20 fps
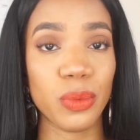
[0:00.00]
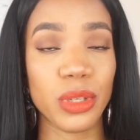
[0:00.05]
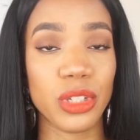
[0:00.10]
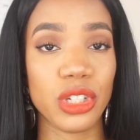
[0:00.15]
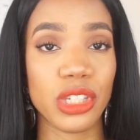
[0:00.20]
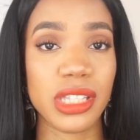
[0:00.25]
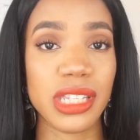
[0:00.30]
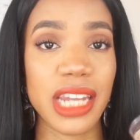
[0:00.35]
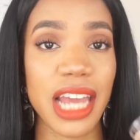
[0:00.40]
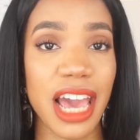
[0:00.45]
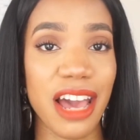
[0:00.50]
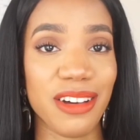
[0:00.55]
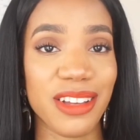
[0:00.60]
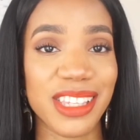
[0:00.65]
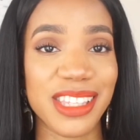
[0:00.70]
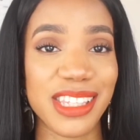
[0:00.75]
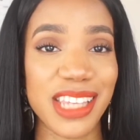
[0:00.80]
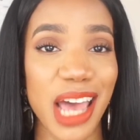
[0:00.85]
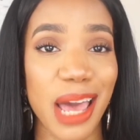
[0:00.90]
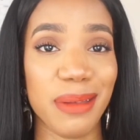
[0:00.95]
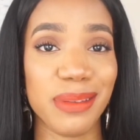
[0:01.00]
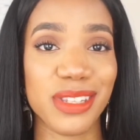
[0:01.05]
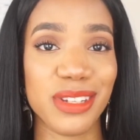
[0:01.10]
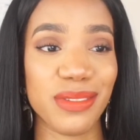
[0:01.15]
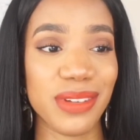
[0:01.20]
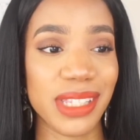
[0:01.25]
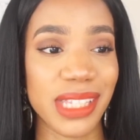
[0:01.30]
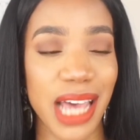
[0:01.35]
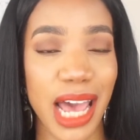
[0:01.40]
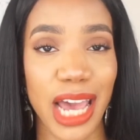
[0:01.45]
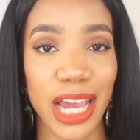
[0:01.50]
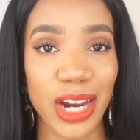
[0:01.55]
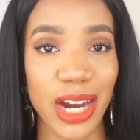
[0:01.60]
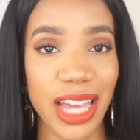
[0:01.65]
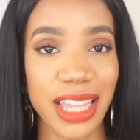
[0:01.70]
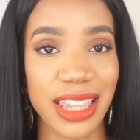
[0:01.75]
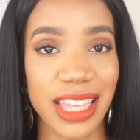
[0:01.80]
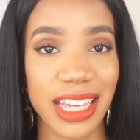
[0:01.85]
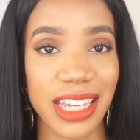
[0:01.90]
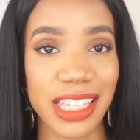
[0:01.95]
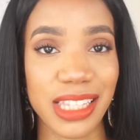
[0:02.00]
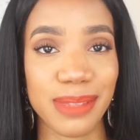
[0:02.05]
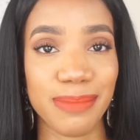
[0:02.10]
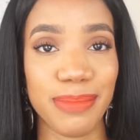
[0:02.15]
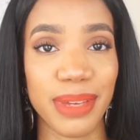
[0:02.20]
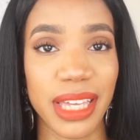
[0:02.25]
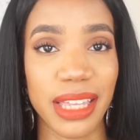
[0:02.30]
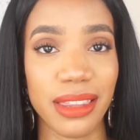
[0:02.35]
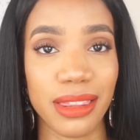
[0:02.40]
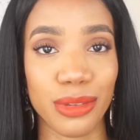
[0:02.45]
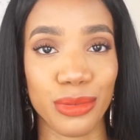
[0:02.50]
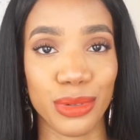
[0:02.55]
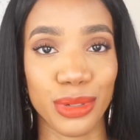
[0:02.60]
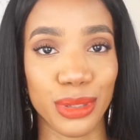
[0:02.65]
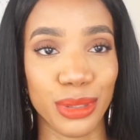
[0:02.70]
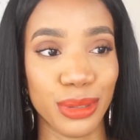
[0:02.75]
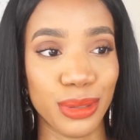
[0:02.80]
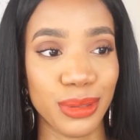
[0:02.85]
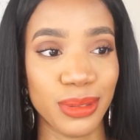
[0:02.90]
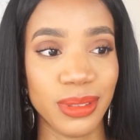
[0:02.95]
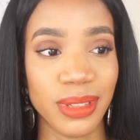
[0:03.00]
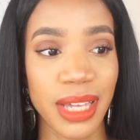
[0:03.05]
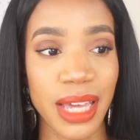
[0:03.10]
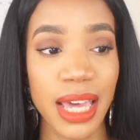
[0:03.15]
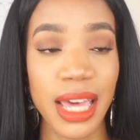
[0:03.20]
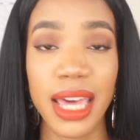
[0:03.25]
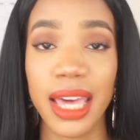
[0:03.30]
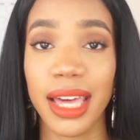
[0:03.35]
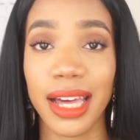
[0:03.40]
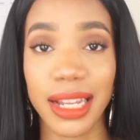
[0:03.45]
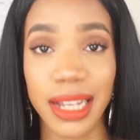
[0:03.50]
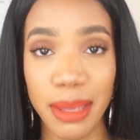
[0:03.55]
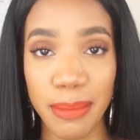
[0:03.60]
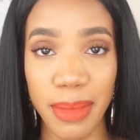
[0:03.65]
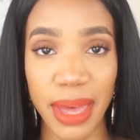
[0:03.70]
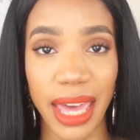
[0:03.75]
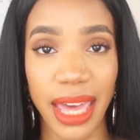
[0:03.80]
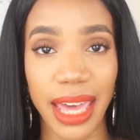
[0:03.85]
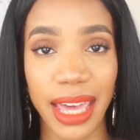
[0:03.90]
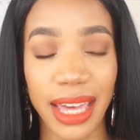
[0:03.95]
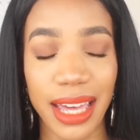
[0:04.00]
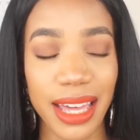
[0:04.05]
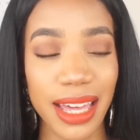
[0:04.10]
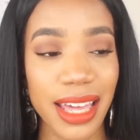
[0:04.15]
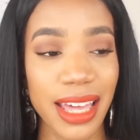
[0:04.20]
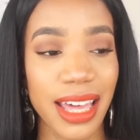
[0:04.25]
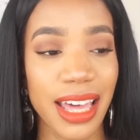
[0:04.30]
which is now it's time to retire. I think it's been through hell and back.